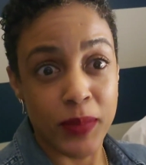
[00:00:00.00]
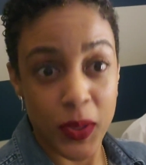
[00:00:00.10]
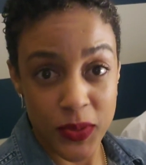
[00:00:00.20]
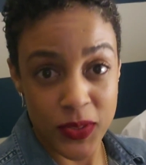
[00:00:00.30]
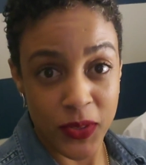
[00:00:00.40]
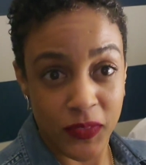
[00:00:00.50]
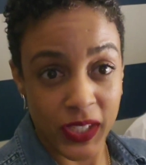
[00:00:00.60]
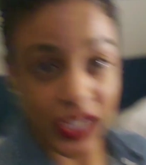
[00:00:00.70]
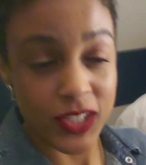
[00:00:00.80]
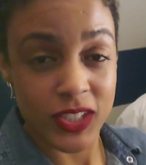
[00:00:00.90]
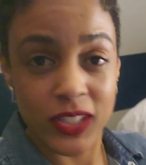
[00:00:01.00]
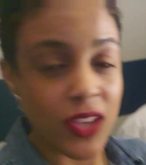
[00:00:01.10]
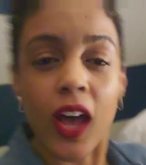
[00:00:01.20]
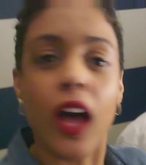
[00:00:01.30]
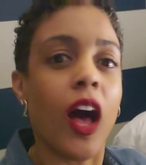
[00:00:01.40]
post notifications,
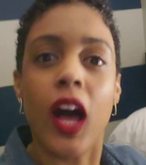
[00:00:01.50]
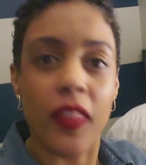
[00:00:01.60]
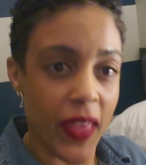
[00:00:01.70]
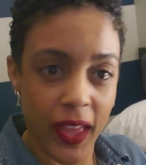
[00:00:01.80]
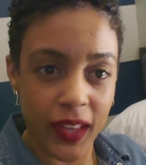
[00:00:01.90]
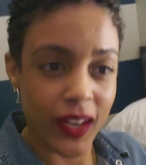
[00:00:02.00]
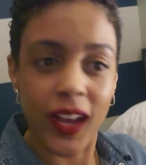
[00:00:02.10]
all that.